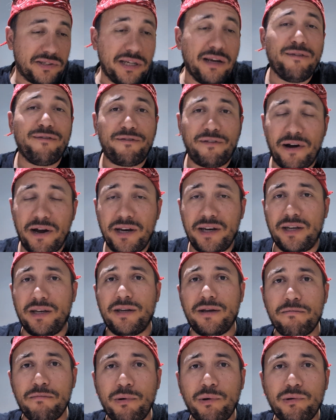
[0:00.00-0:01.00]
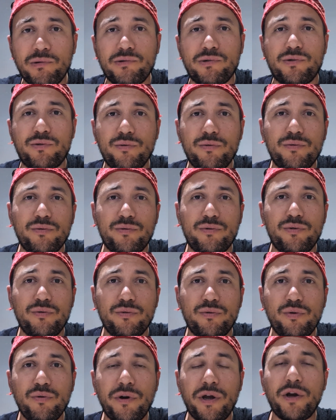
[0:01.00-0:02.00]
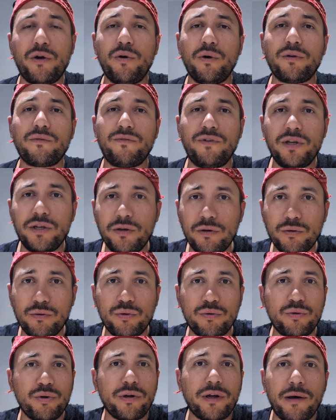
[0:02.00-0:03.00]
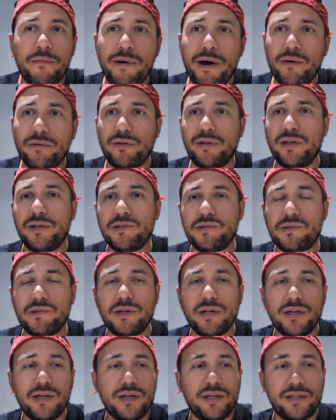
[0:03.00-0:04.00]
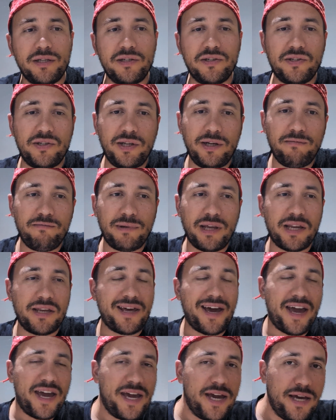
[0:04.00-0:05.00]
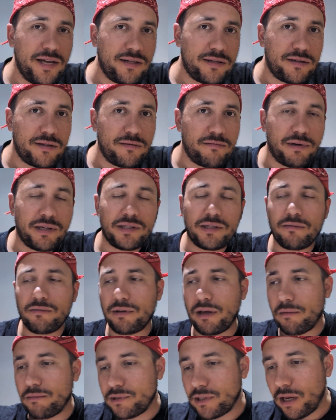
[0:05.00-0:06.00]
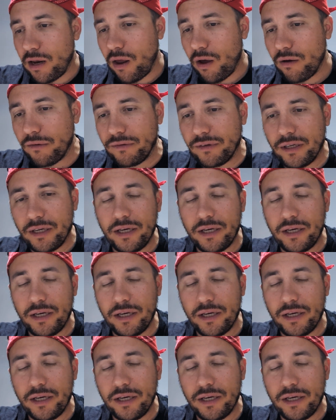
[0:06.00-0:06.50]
finding the balls to record video to talk about this team that I hate but sometimes I love.